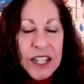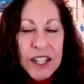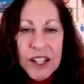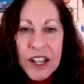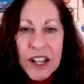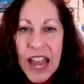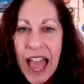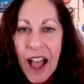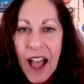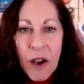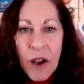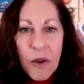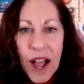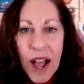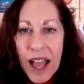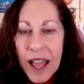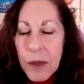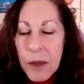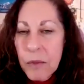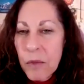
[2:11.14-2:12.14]
now
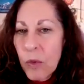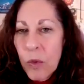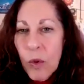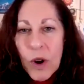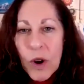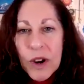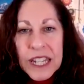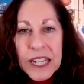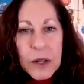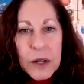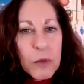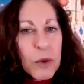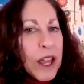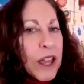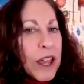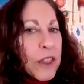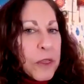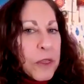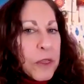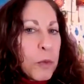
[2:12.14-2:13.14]
I'm working
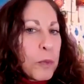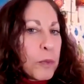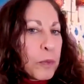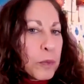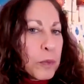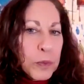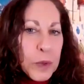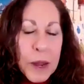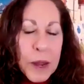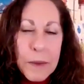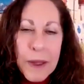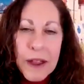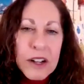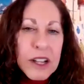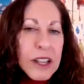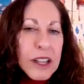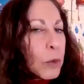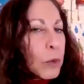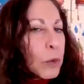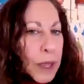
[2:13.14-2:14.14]
with
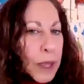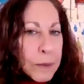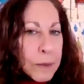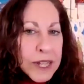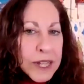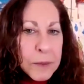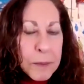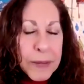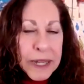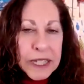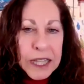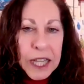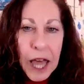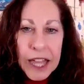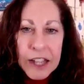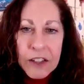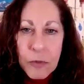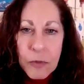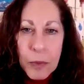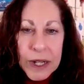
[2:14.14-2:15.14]
primarily women in
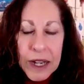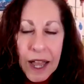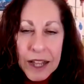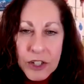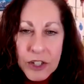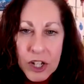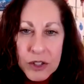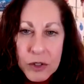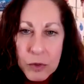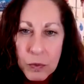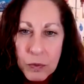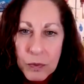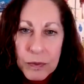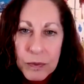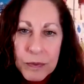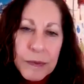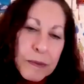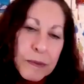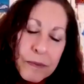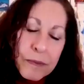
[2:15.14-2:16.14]
midlife, but not just
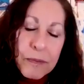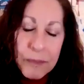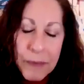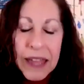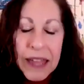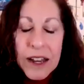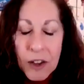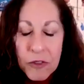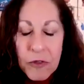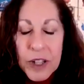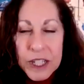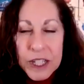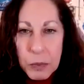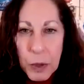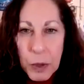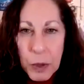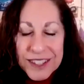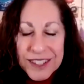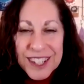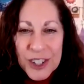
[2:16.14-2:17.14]
men have
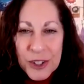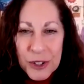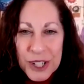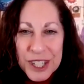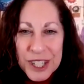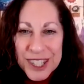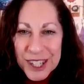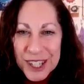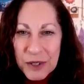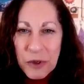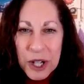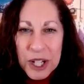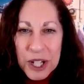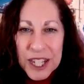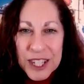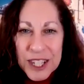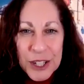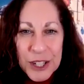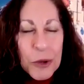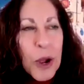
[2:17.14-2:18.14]
expressed interest in
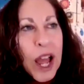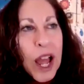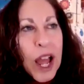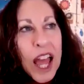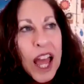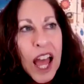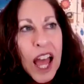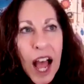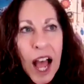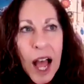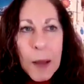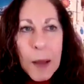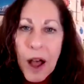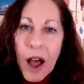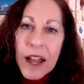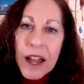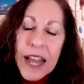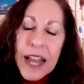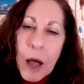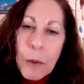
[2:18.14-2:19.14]
working too,
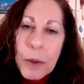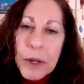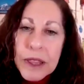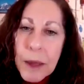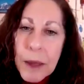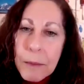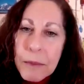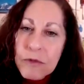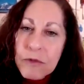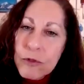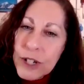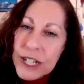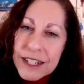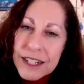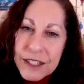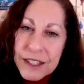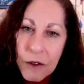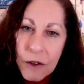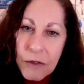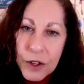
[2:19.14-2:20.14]
on helping them
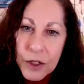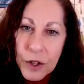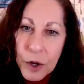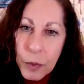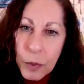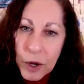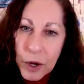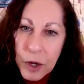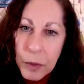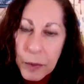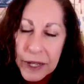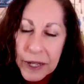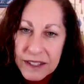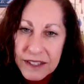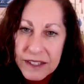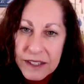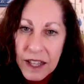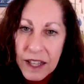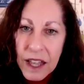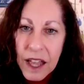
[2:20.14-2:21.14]
rediscover their
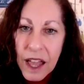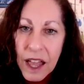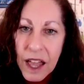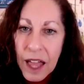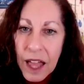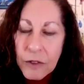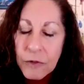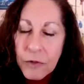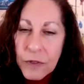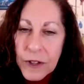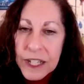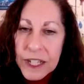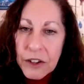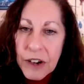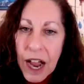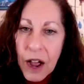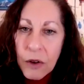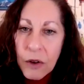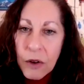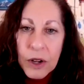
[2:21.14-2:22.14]
purpose and figure
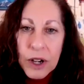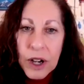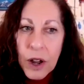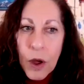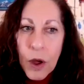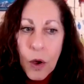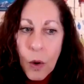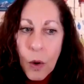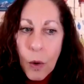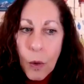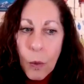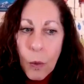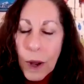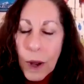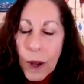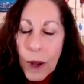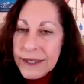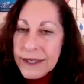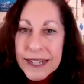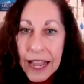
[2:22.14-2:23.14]
out
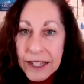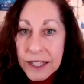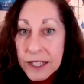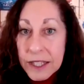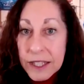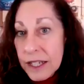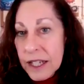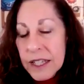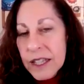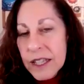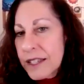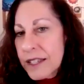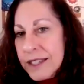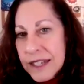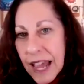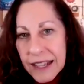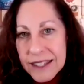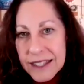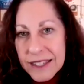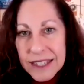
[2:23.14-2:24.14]
what's next in this
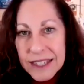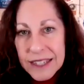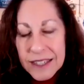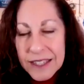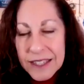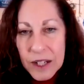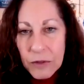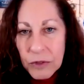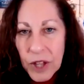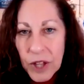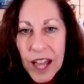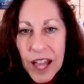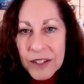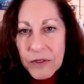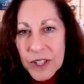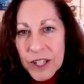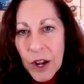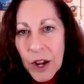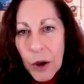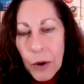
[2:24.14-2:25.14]
next season of
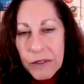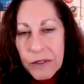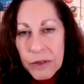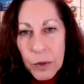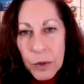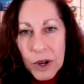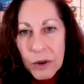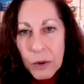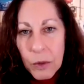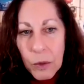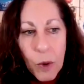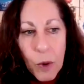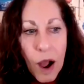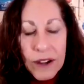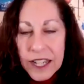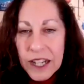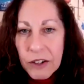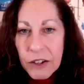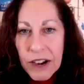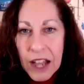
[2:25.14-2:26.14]
life. You know, we're
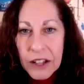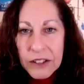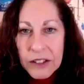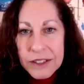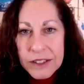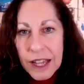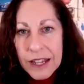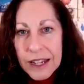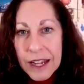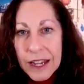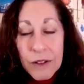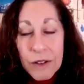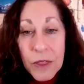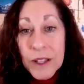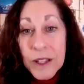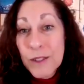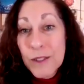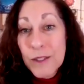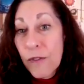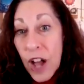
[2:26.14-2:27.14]
walking around saying
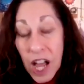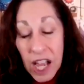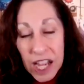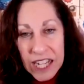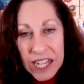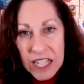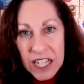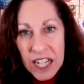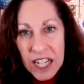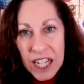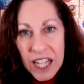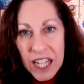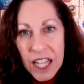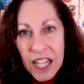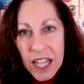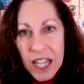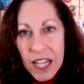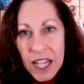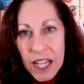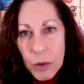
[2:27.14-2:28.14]
everything's fine
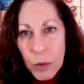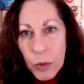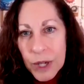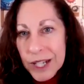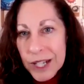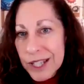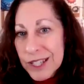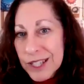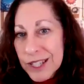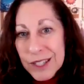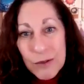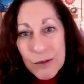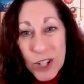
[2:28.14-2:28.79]
when it's